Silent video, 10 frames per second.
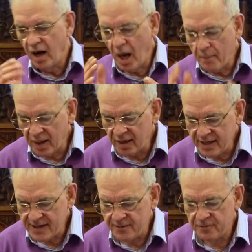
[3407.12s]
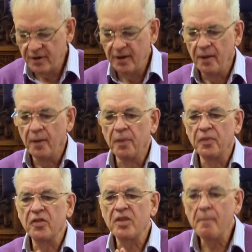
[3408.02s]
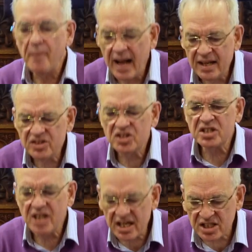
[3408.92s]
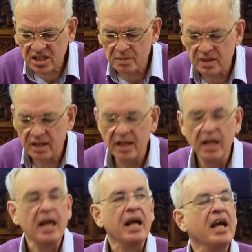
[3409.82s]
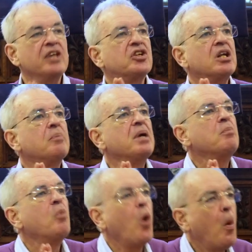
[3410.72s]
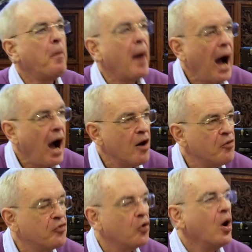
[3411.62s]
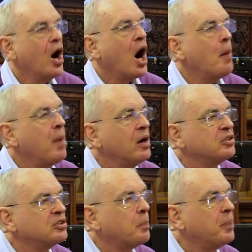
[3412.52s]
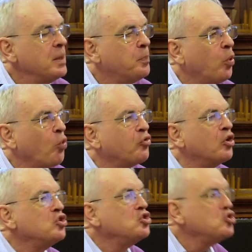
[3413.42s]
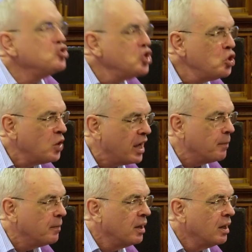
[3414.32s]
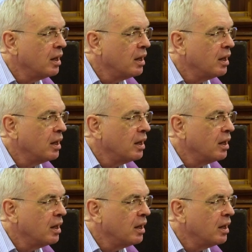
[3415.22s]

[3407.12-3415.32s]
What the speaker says: I believe that the man's testimony is going to be more powerful amongst the people that knew him